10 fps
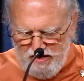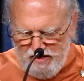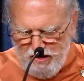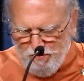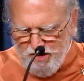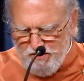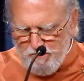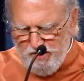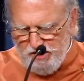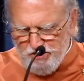Now, one of the
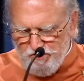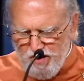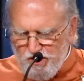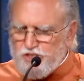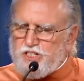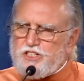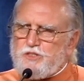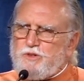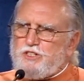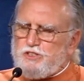big struggles in the
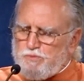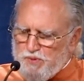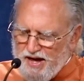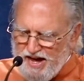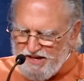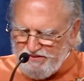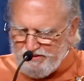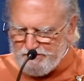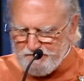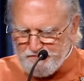spiritual path
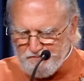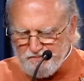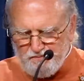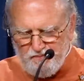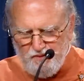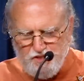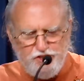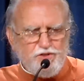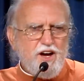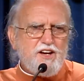is
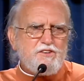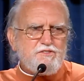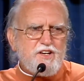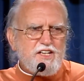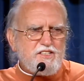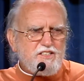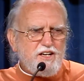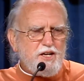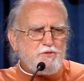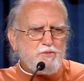trying to find
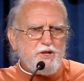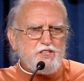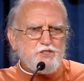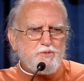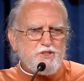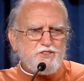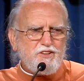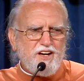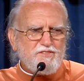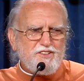time to make
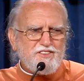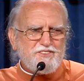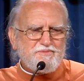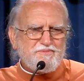spiritual effort.